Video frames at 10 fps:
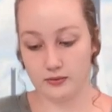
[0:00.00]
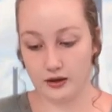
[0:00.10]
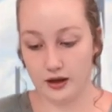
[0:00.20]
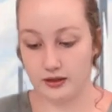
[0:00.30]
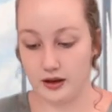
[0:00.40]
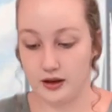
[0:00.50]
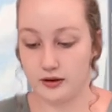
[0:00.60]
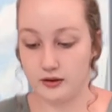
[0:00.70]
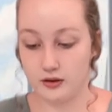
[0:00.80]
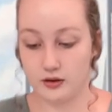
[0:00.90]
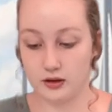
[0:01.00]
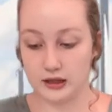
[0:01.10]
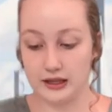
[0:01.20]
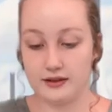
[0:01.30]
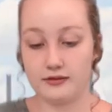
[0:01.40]
and then
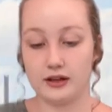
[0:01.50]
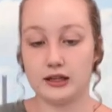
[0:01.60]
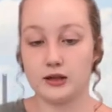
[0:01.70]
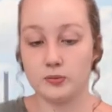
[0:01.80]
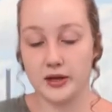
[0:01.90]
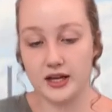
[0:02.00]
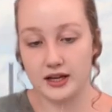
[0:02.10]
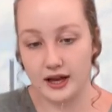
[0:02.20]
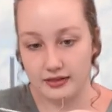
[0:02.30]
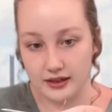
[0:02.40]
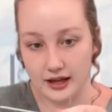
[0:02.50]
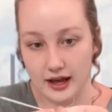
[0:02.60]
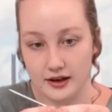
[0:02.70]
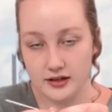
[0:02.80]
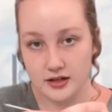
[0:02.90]
leave a little bit at the
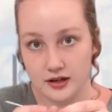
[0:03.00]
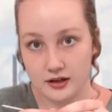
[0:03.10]
end,